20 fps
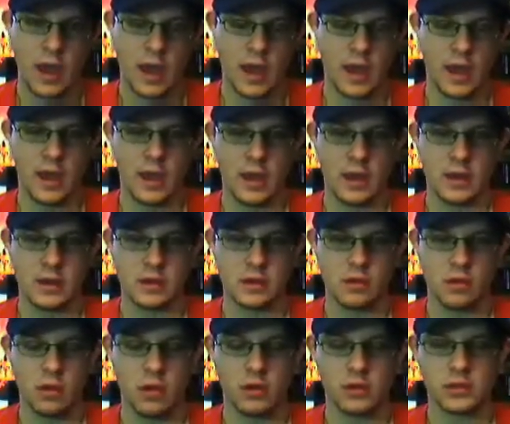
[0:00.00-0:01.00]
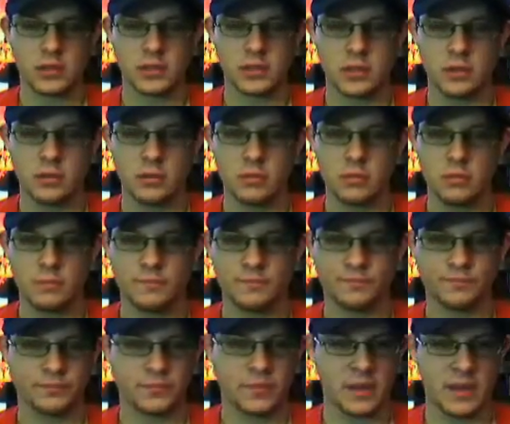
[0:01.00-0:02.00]
and you also
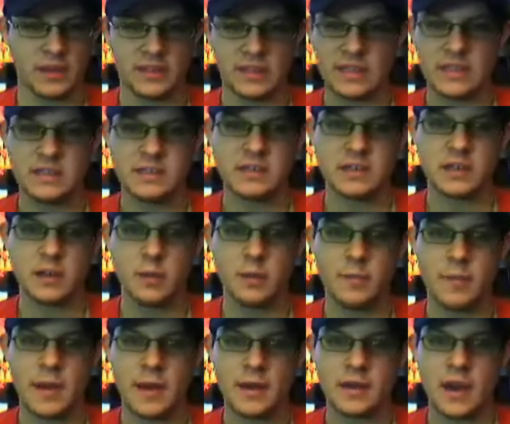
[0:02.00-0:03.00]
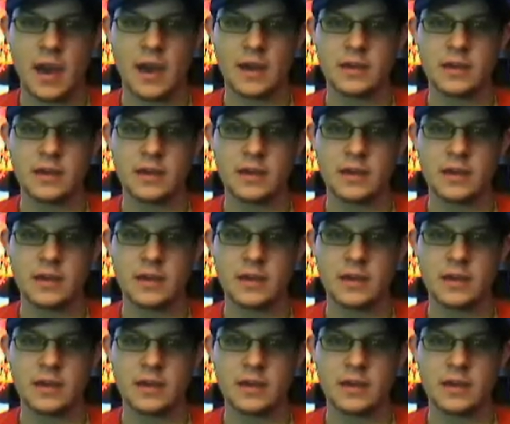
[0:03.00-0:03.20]
it's easy to make,